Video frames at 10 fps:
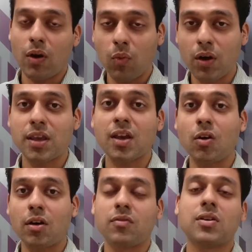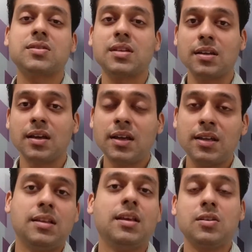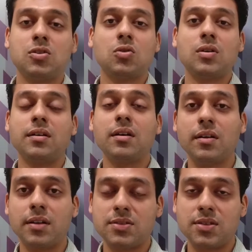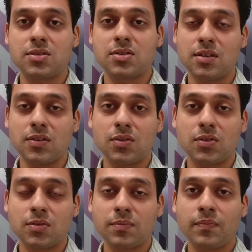working on reversing the insulin resistance.